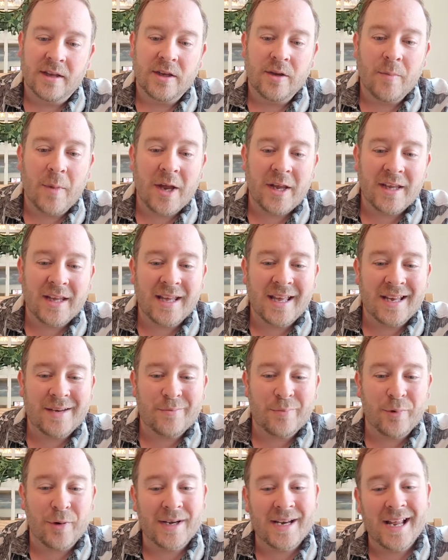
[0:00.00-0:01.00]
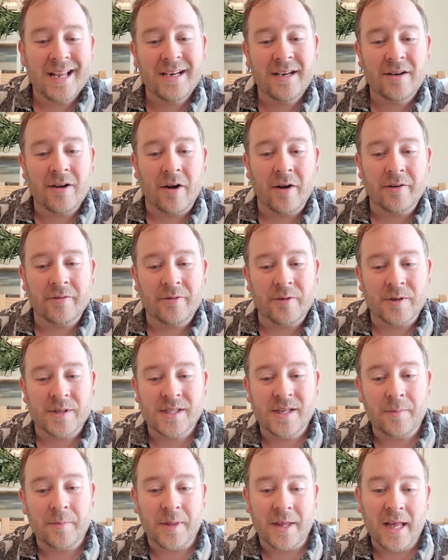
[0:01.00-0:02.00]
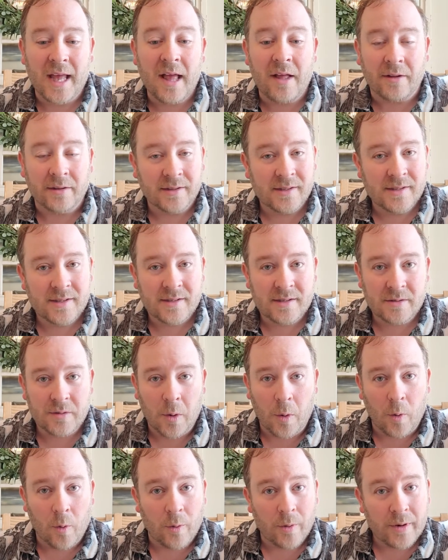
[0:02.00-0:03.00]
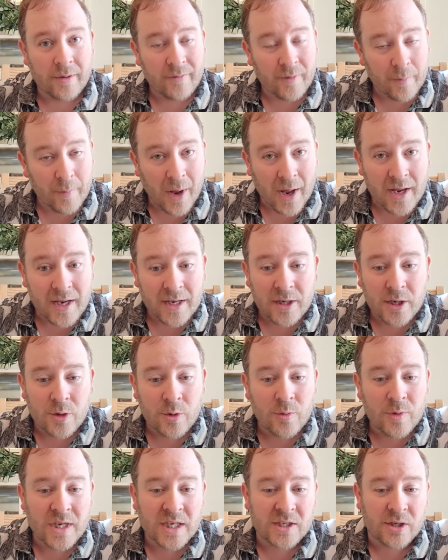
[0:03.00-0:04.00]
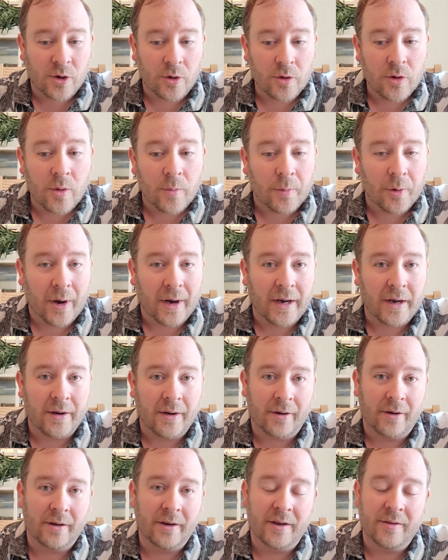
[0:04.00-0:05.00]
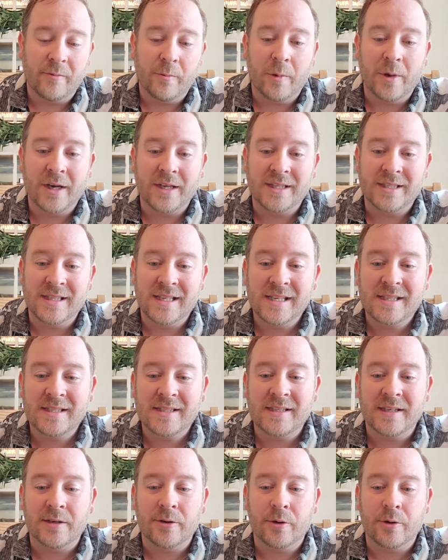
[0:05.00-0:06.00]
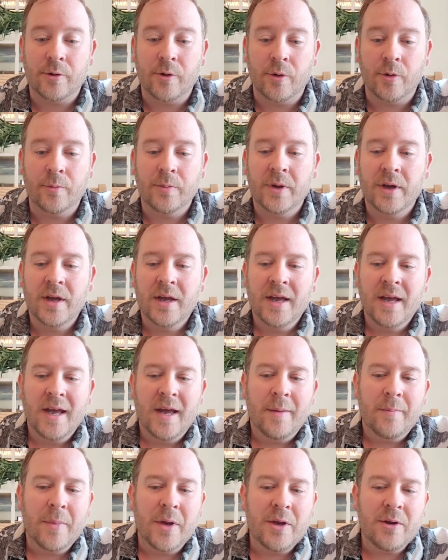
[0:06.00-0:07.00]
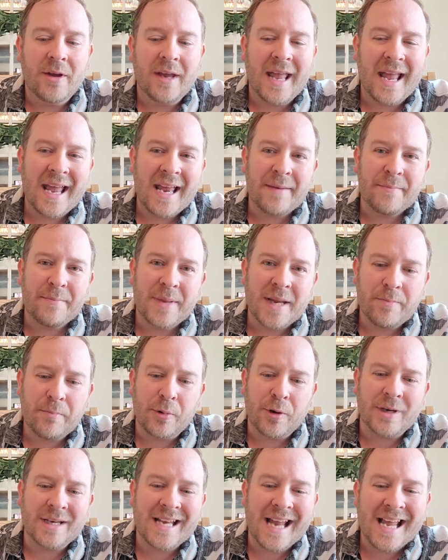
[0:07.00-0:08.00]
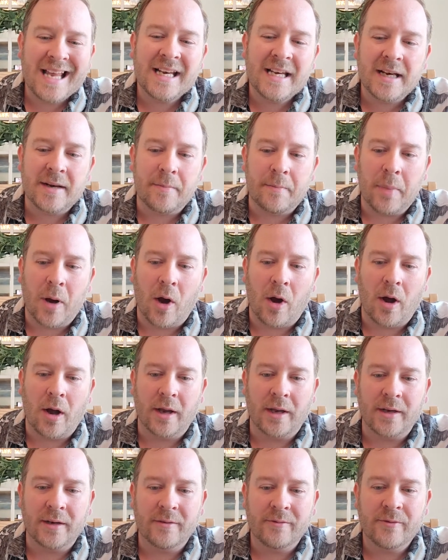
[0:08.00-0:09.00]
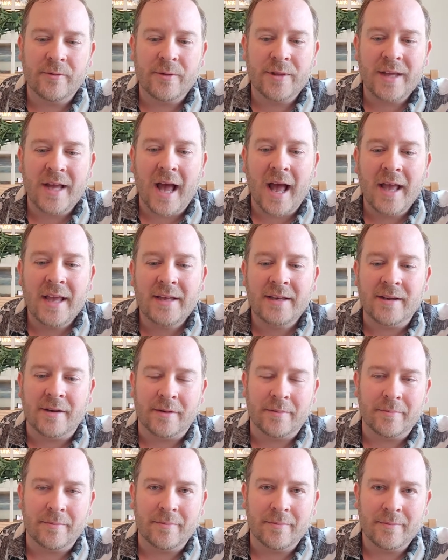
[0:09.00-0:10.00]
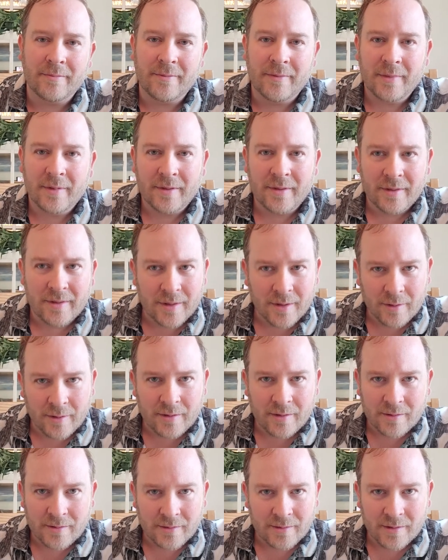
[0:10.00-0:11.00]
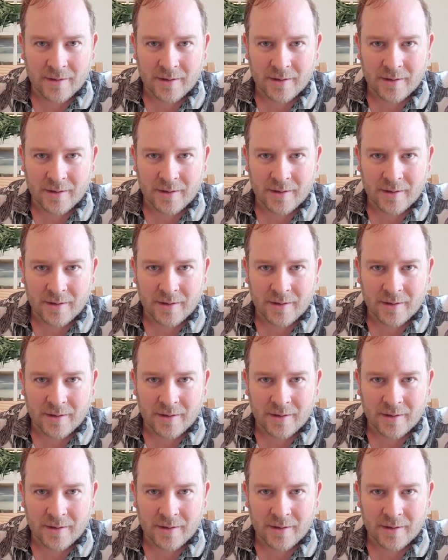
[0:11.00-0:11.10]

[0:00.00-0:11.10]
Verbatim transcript: You might get predated on for something else, or even by a new internal predator if one exists in your group. But you can't be predated upon for the item that